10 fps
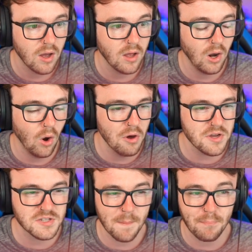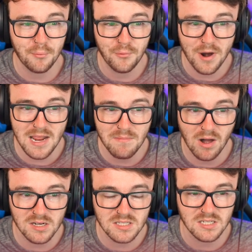looks pretty
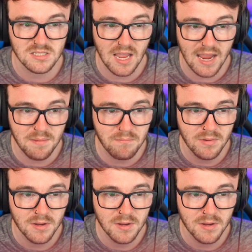much the same.